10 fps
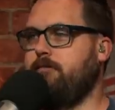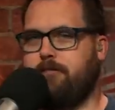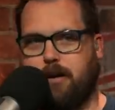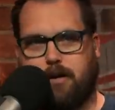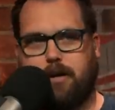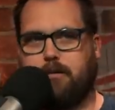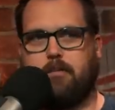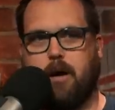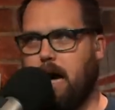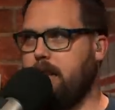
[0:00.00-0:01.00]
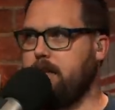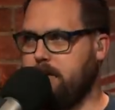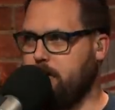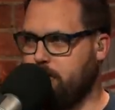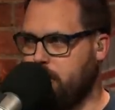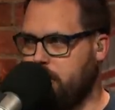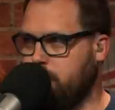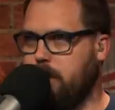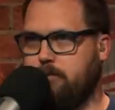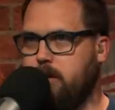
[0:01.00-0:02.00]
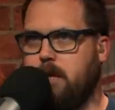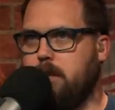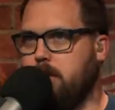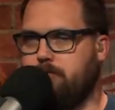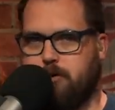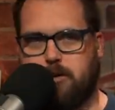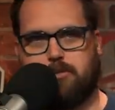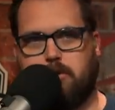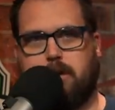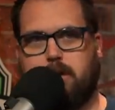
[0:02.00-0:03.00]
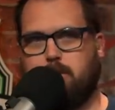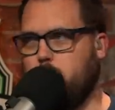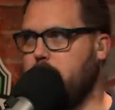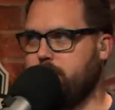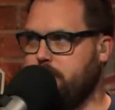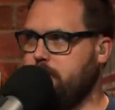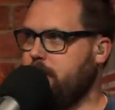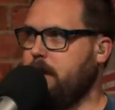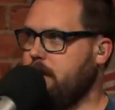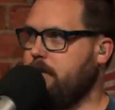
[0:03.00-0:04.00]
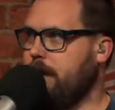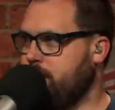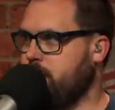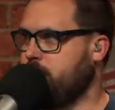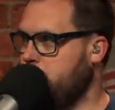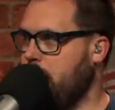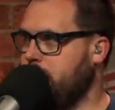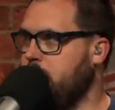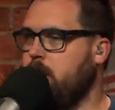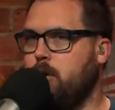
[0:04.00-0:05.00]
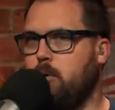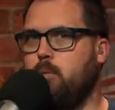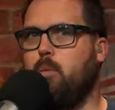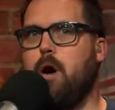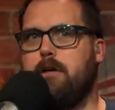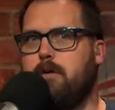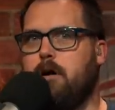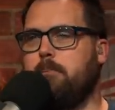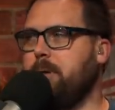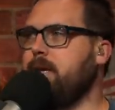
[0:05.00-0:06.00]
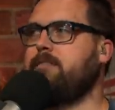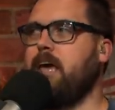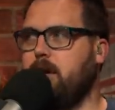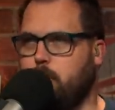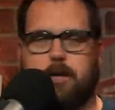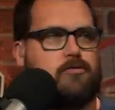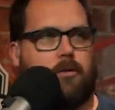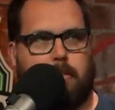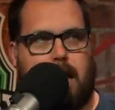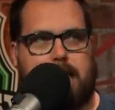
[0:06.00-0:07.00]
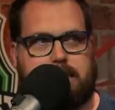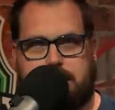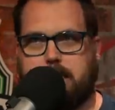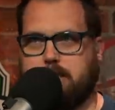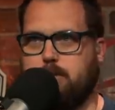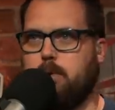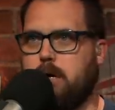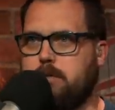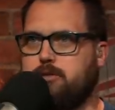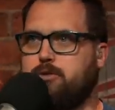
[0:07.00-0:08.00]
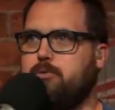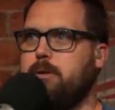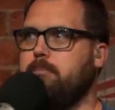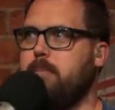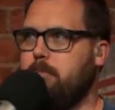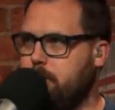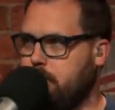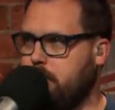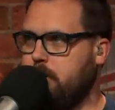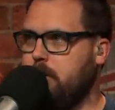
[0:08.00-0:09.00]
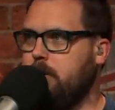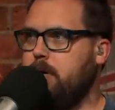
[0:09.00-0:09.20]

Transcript: a very highly touted rookie, right? The, the first rookie wide receiver taken in last year's draft. One of our big takeaways from last season was to remember